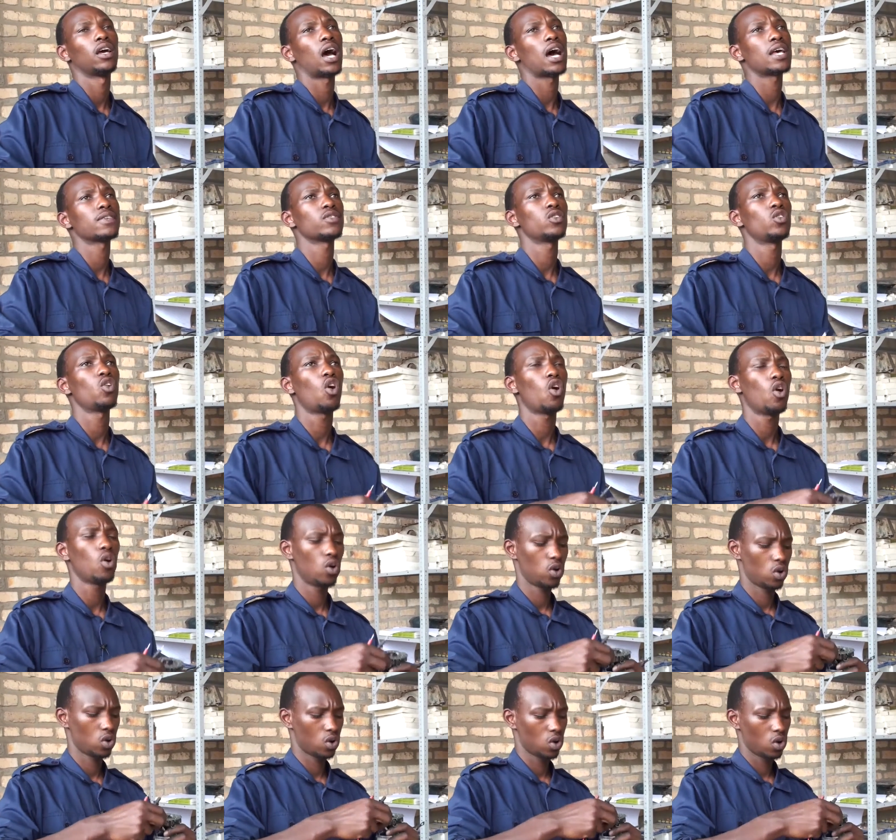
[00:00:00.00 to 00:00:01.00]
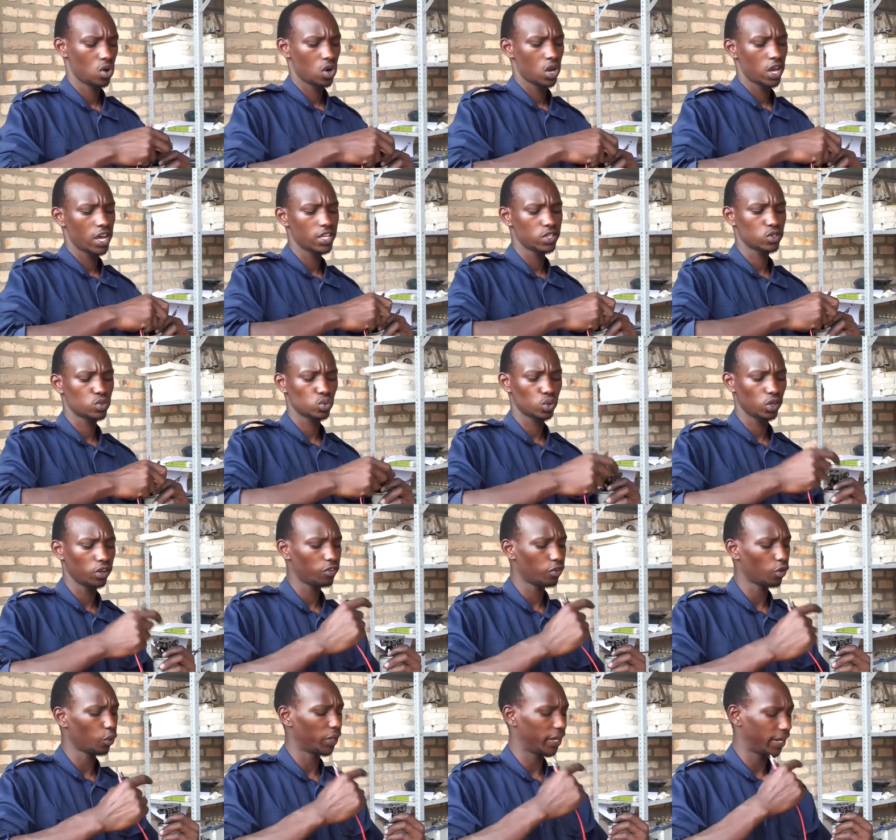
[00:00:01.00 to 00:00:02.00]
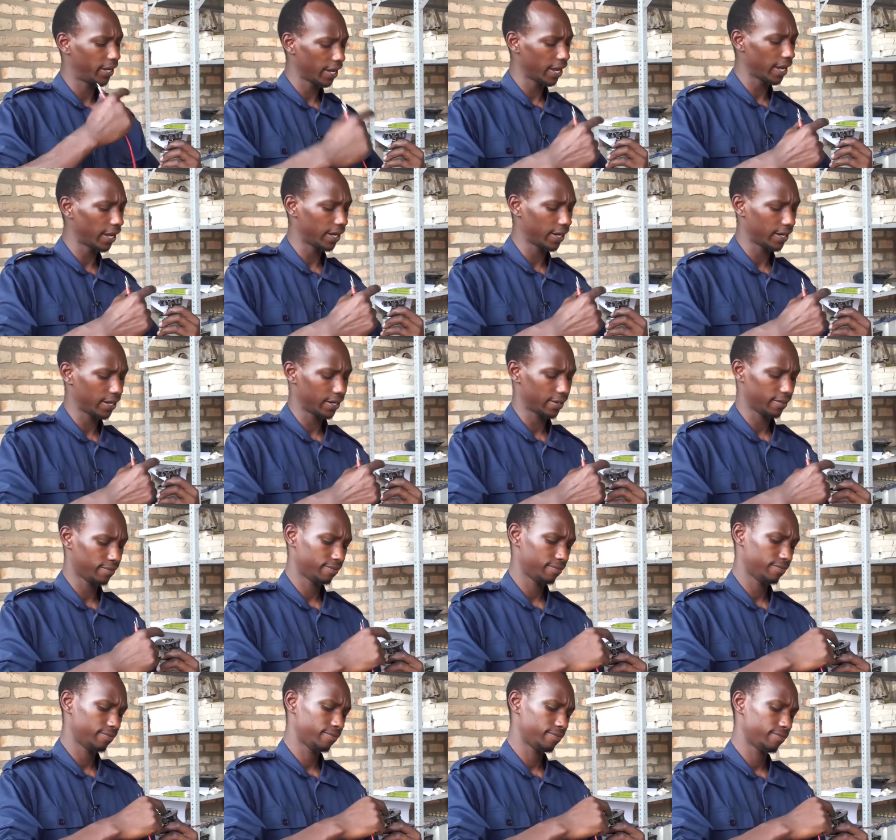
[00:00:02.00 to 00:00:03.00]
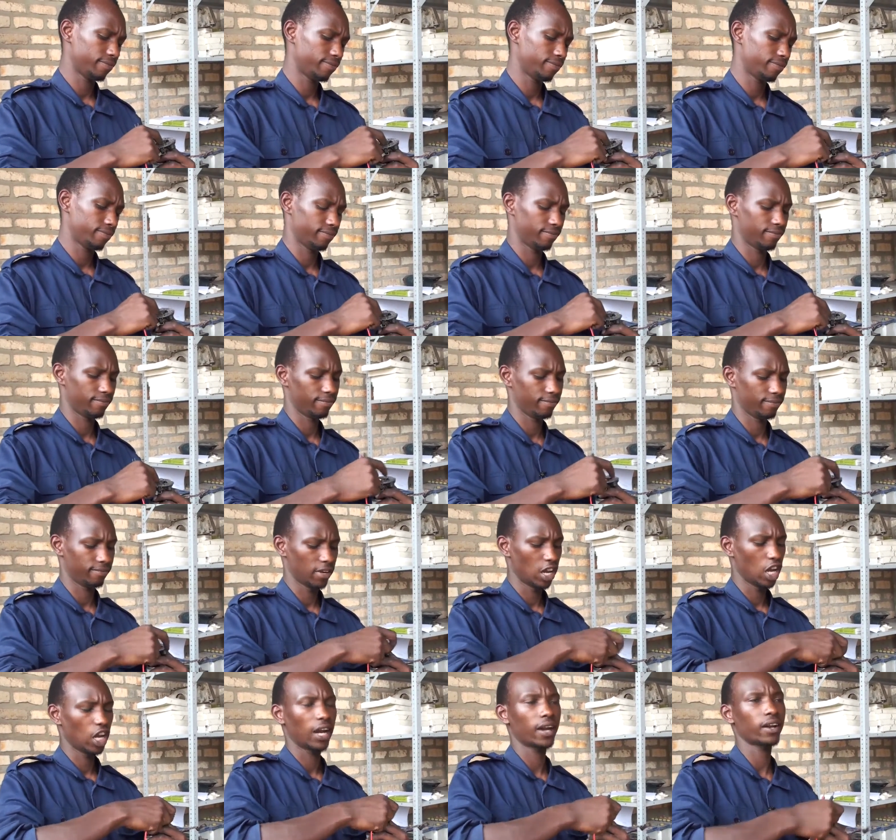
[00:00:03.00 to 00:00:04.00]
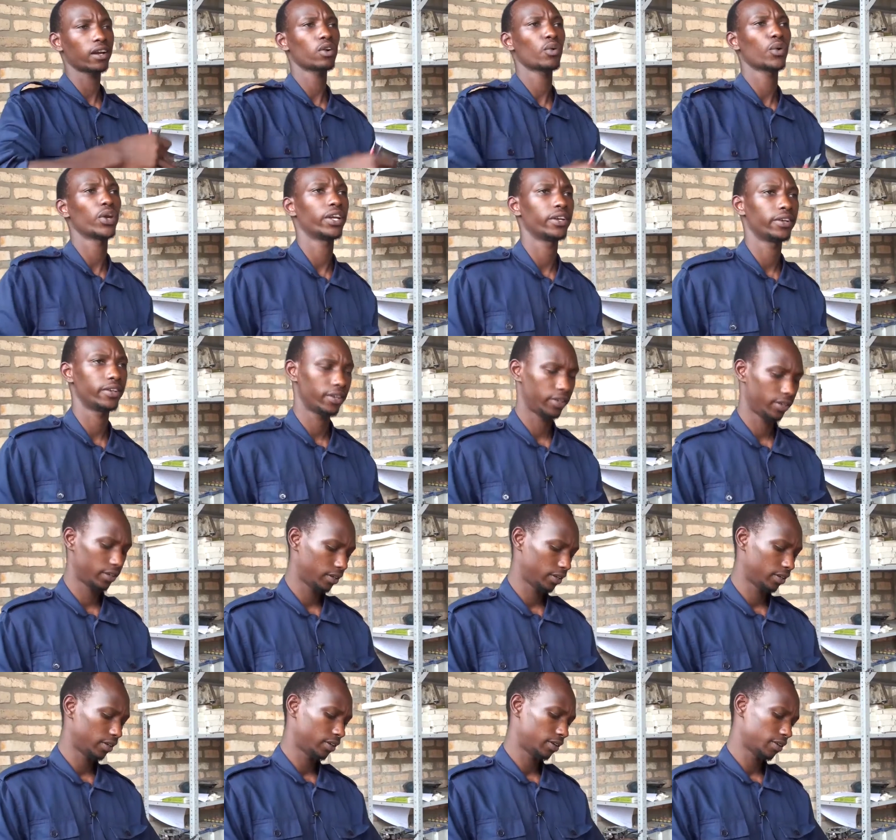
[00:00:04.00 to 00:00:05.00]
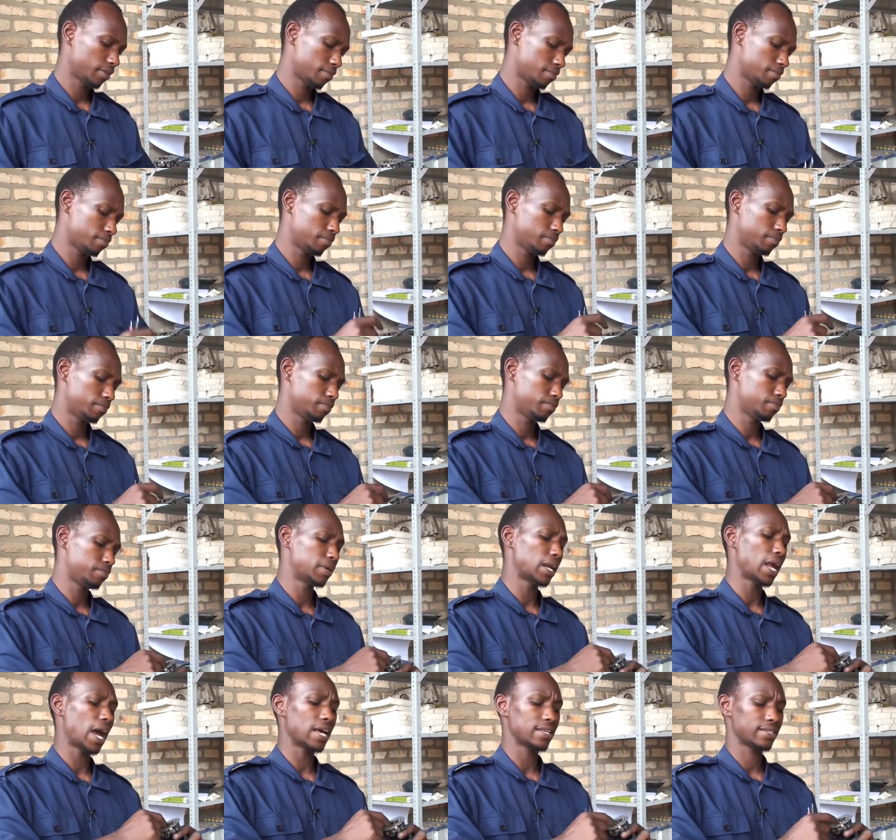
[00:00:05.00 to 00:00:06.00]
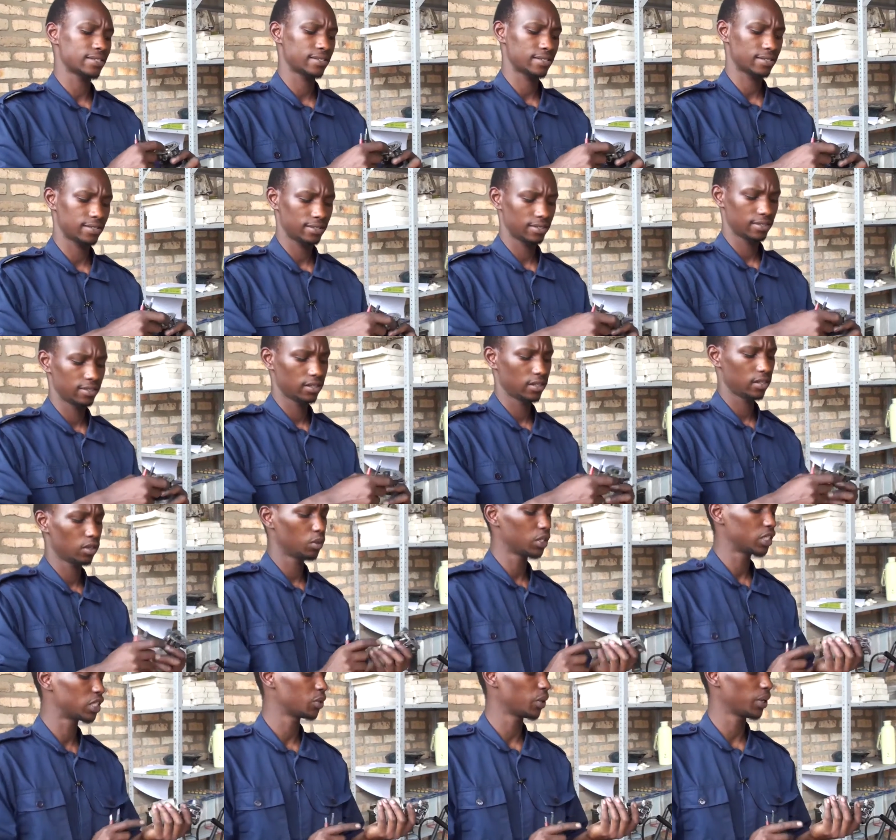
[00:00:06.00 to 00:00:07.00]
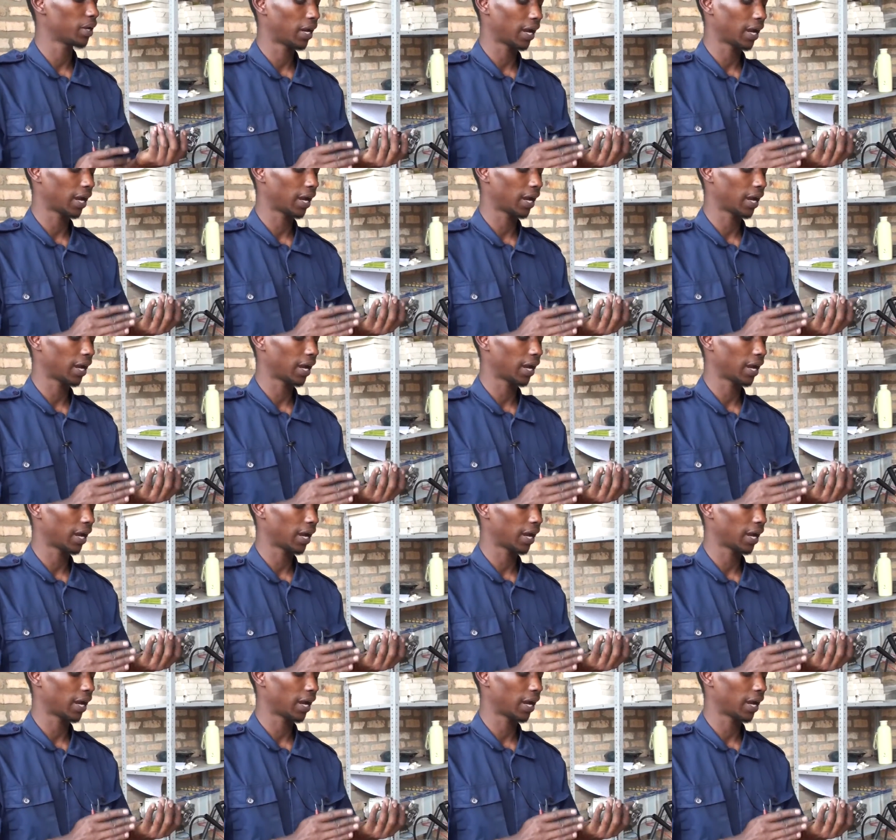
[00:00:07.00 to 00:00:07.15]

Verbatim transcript: As you know, if if we take current plus which will